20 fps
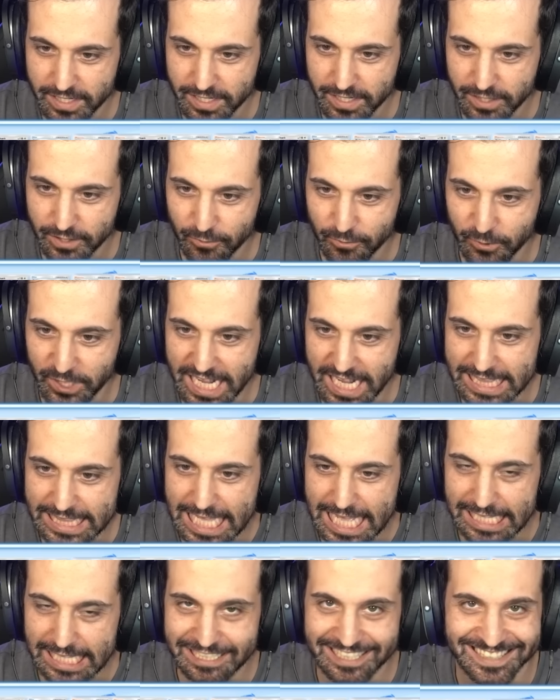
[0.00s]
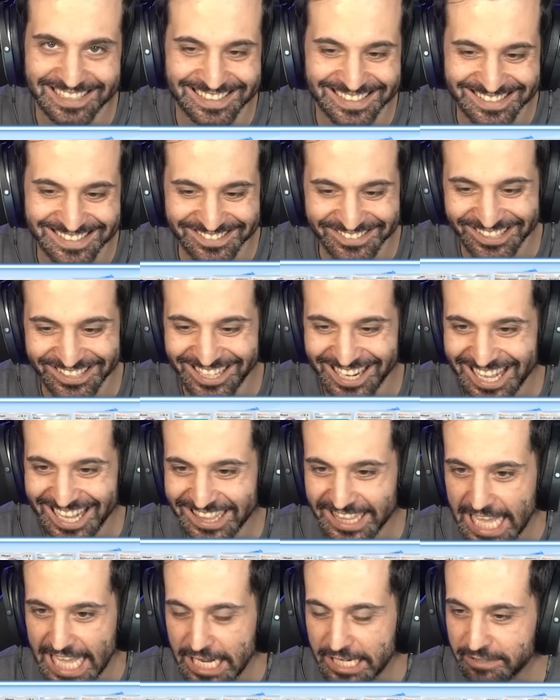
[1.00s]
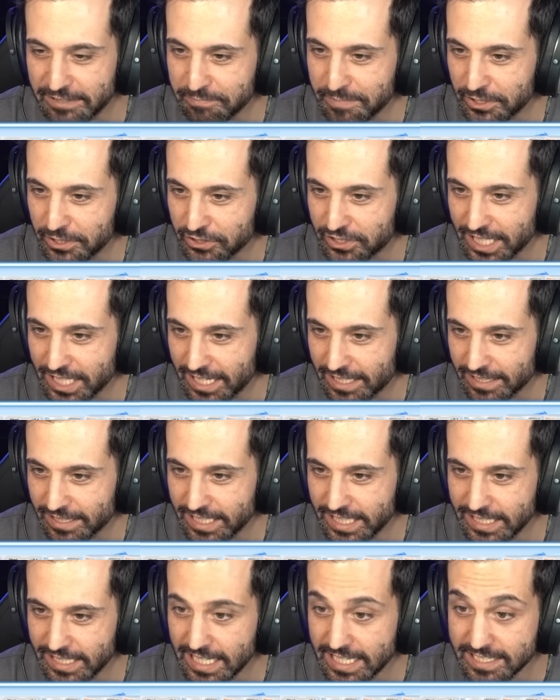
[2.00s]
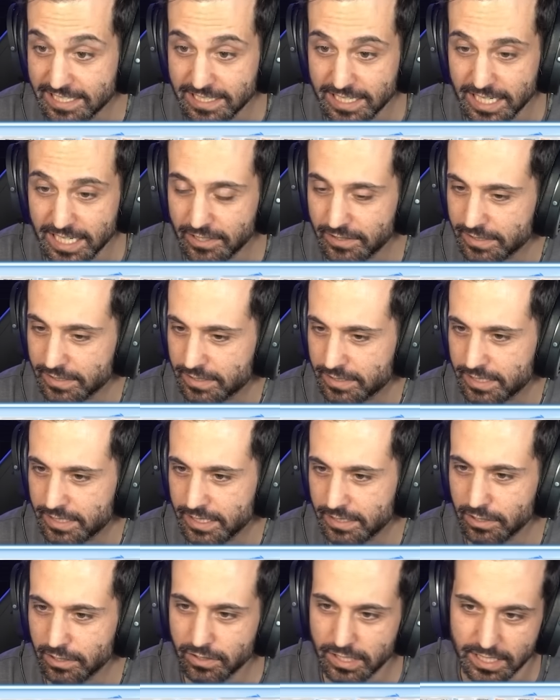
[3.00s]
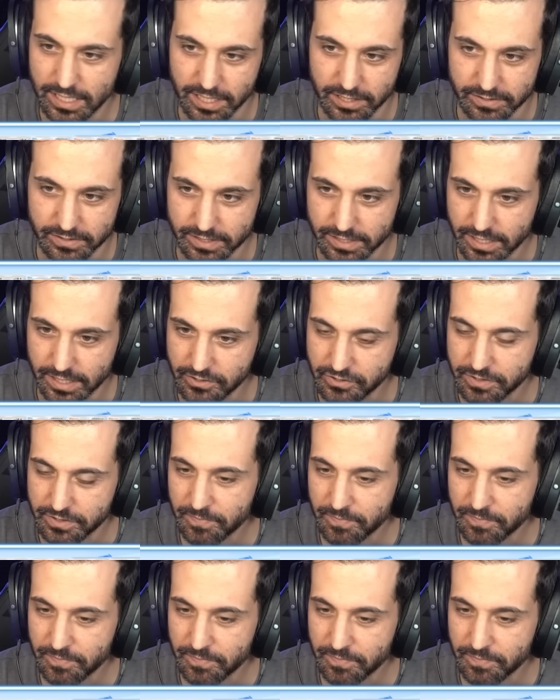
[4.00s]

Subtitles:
We got that. We got that Miltank lead that is guaranteed. No, not guaranteed actually.